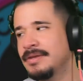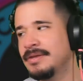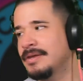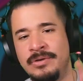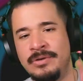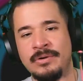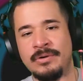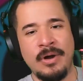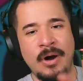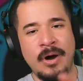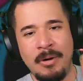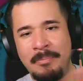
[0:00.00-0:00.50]

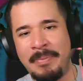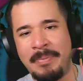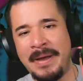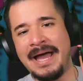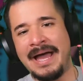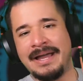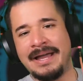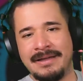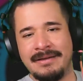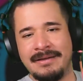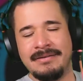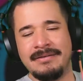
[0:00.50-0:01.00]
Go
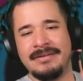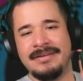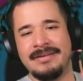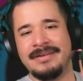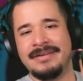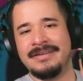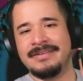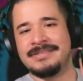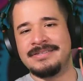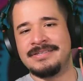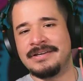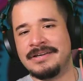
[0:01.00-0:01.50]
back
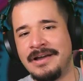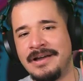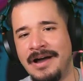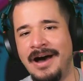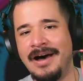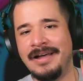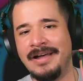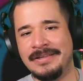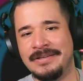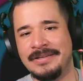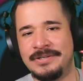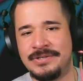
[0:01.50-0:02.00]
to
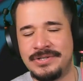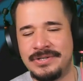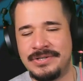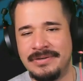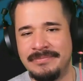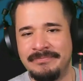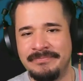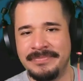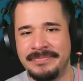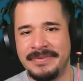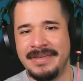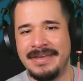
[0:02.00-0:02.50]
college
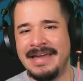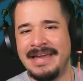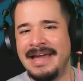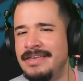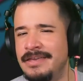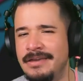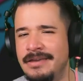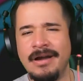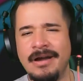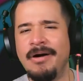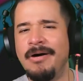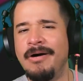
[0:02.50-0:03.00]
and
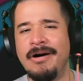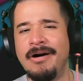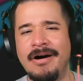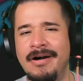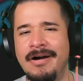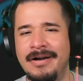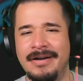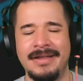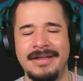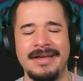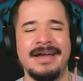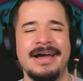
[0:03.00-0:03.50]
you go
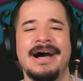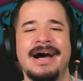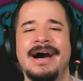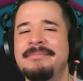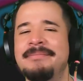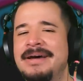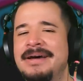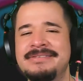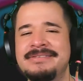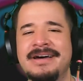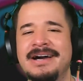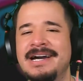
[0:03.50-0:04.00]
hard. I'm
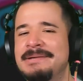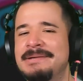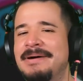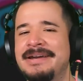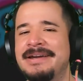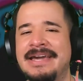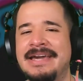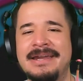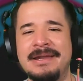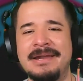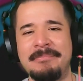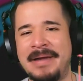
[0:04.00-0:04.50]
not talking about
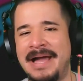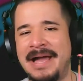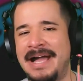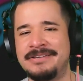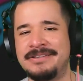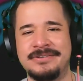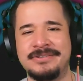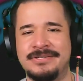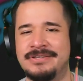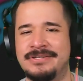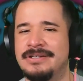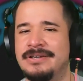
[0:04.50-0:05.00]
getting a
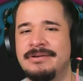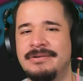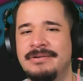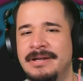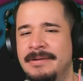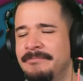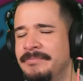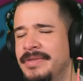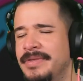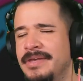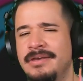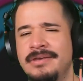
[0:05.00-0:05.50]
bachelor's degree.
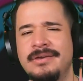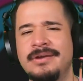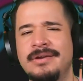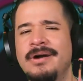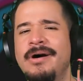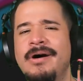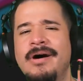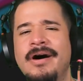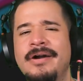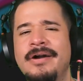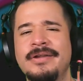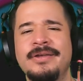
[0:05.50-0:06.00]
You go
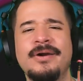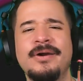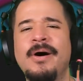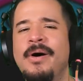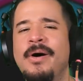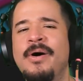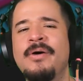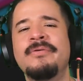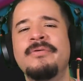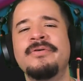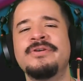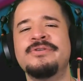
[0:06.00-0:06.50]
hard. You
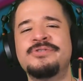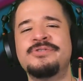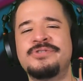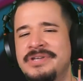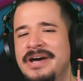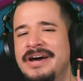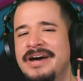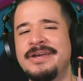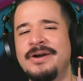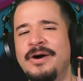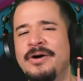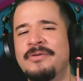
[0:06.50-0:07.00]
go over, you
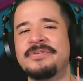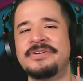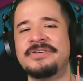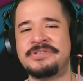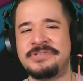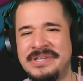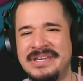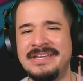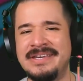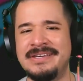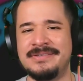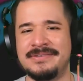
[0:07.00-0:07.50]
study
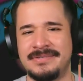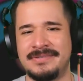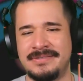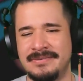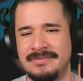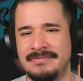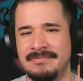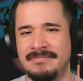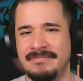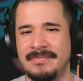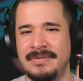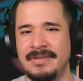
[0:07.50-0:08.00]
overseas
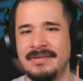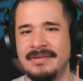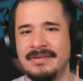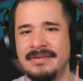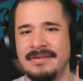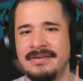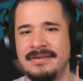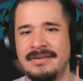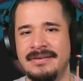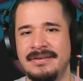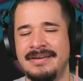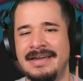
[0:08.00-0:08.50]

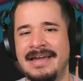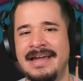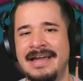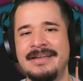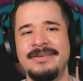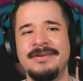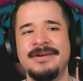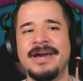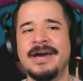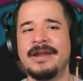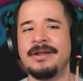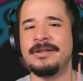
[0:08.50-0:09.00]
and
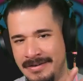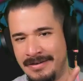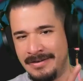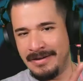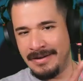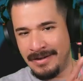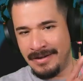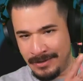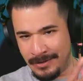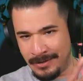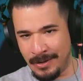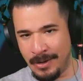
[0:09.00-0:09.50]
you get a,
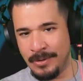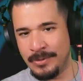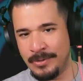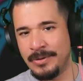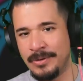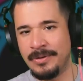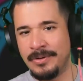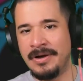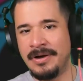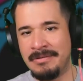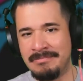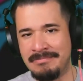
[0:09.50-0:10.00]
a
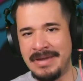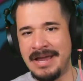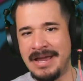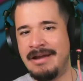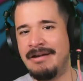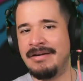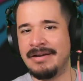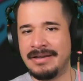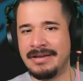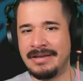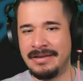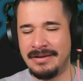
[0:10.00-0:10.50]
local
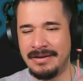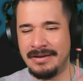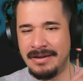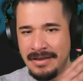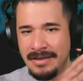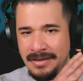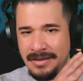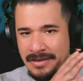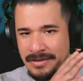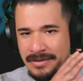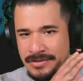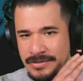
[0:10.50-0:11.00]
American
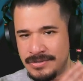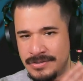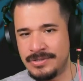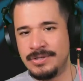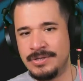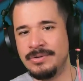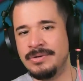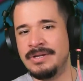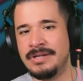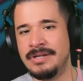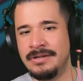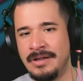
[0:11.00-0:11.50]

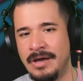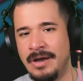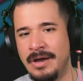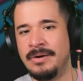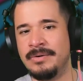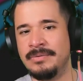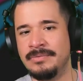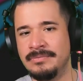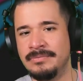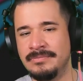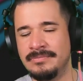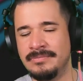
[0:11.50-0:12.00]
student
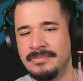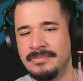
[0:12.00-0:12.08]
loan